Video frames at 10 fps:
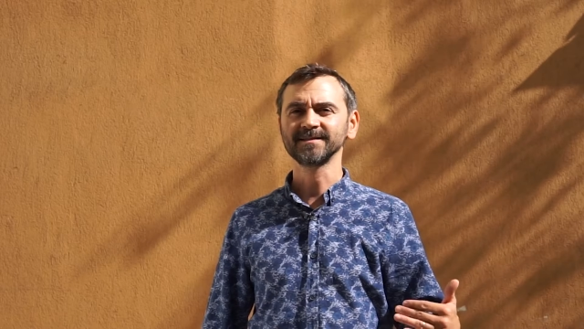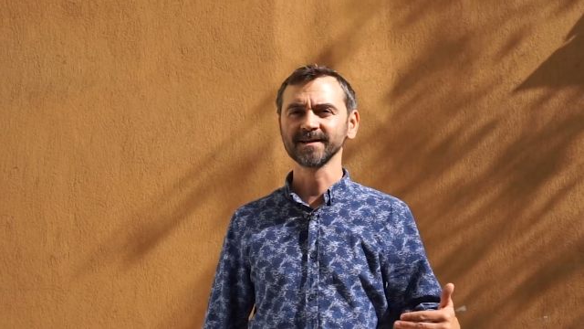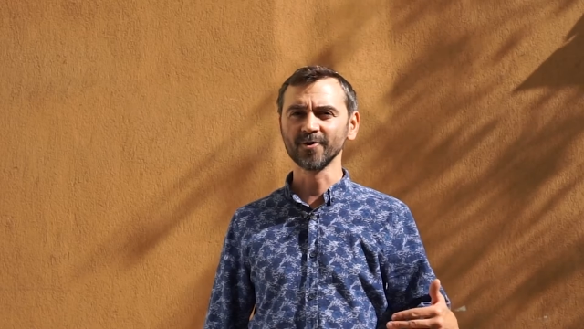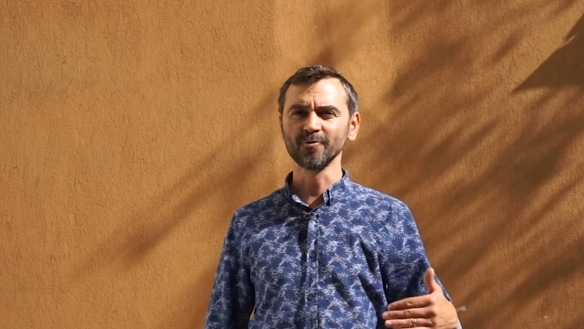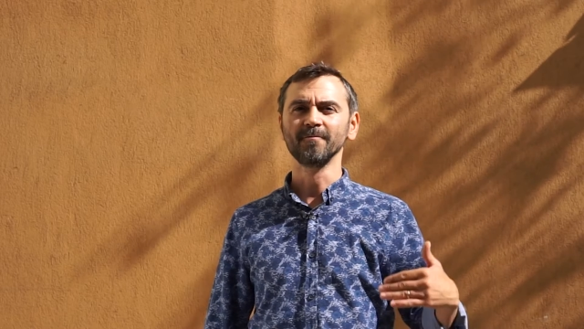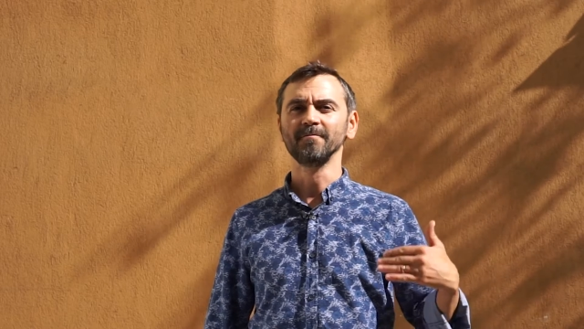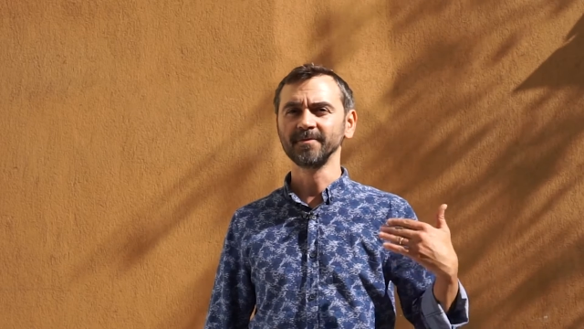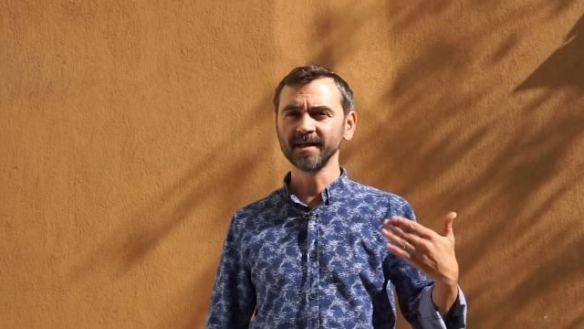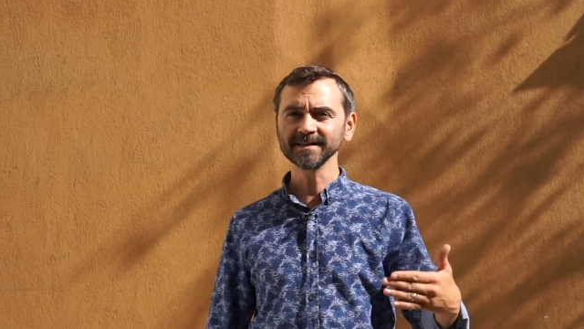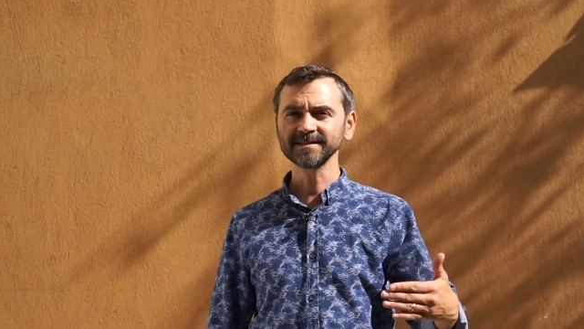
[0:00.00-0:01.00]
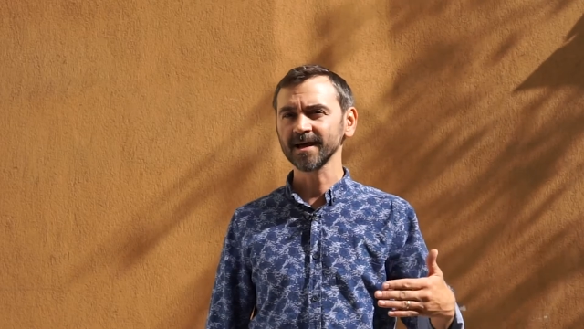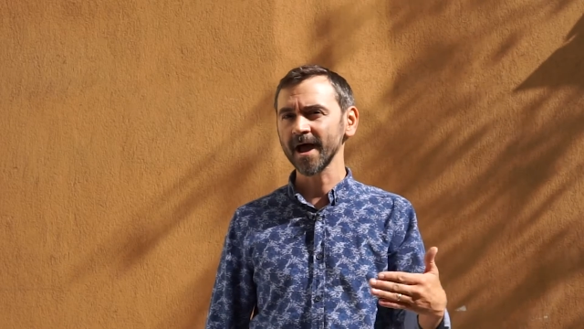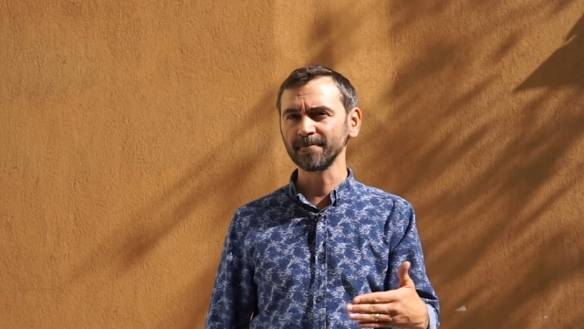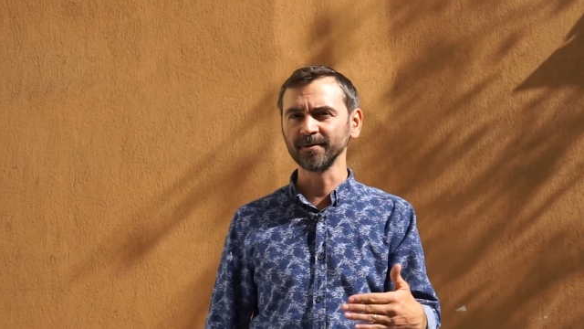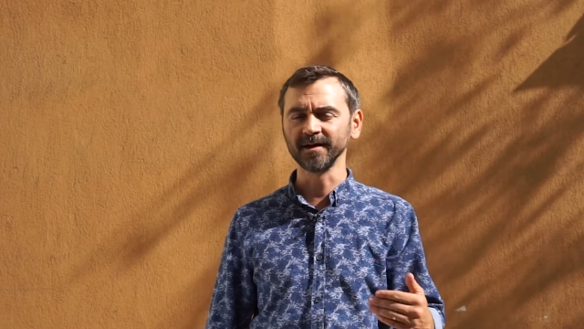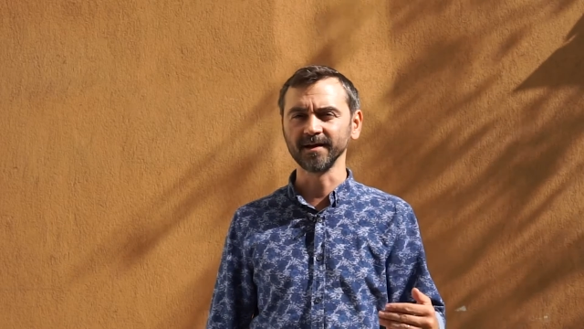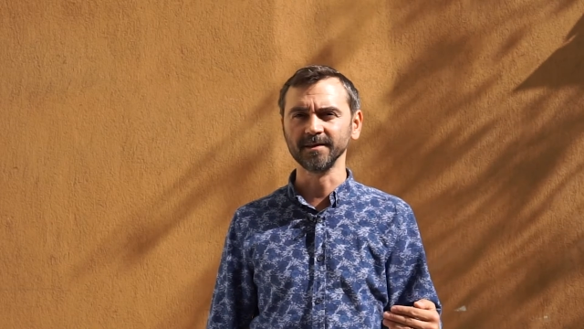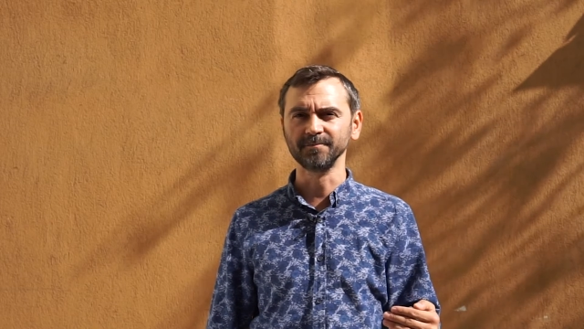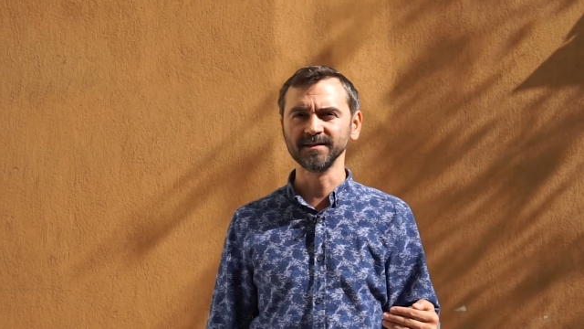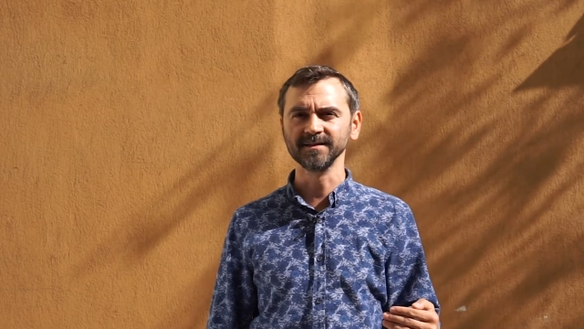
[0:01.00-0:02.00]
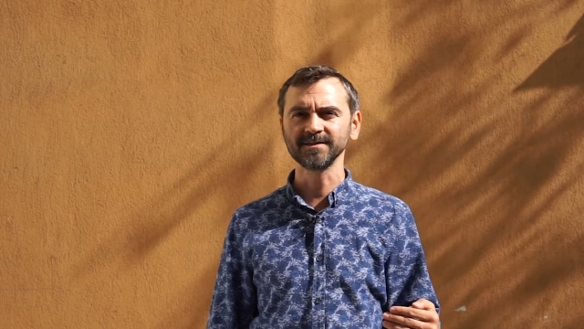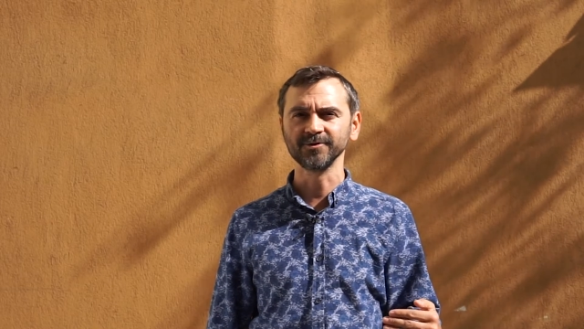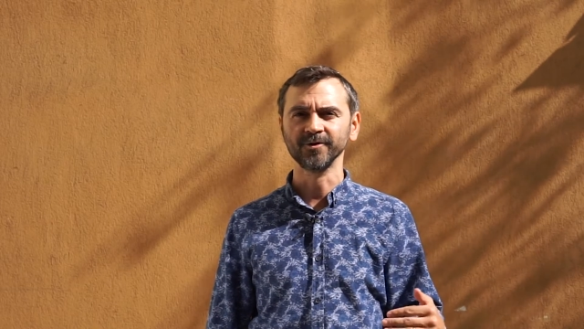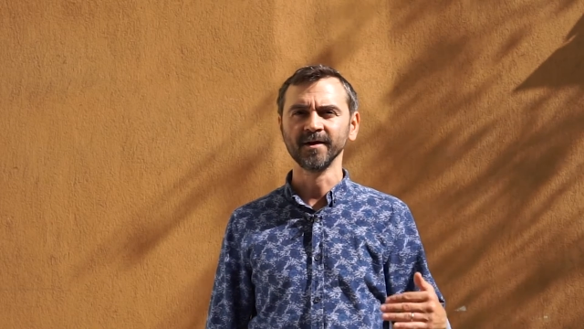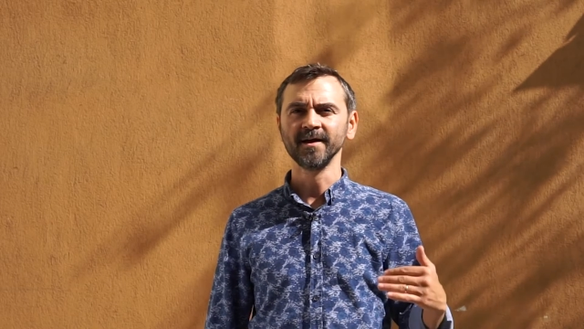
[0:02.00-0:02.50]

So that's happening in the business too.